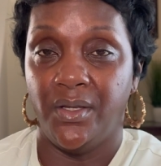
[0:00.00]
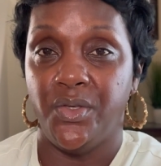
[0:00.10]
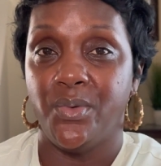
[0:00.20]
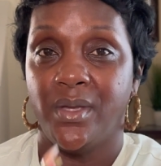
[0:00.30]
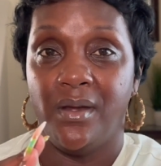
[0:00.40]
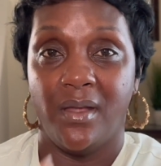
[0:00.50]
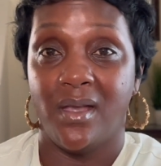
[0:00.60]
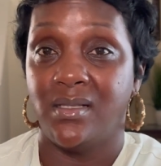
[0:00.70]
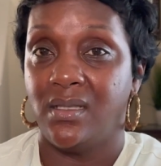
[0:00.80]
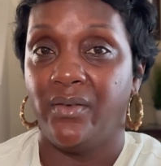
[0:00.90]
you
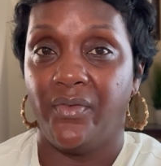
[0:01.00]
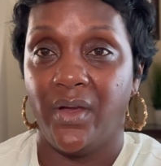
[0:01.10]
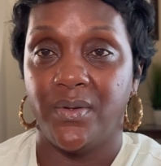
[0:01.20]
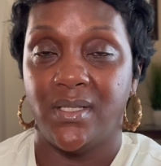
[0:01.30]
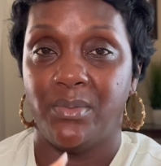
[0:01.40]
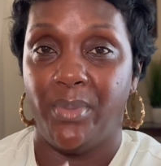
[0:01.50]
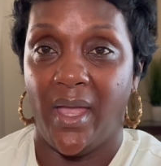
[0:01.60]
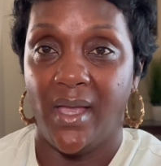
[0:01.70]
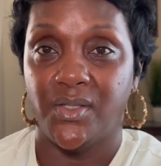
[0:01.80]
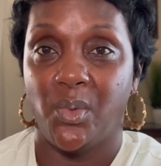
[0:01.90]
cannot send the fragrances
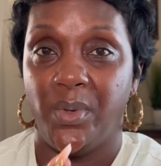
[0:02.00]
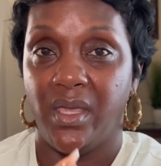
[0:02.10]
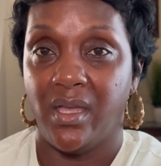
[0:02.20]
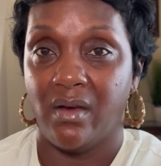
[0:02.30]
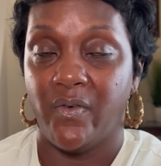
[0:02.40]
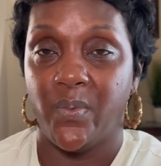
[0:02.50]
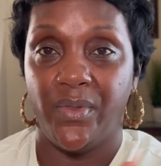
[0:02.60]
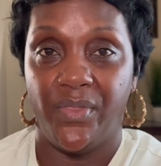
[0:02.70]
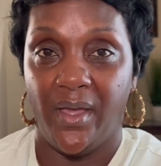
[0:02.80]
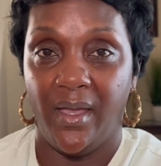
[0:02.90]
back, so be careful
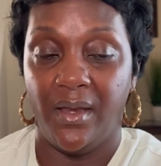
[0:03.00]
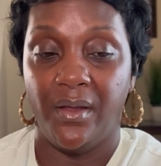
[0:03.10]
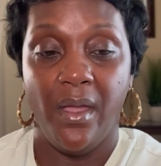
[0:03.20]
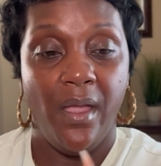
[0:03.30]
with that.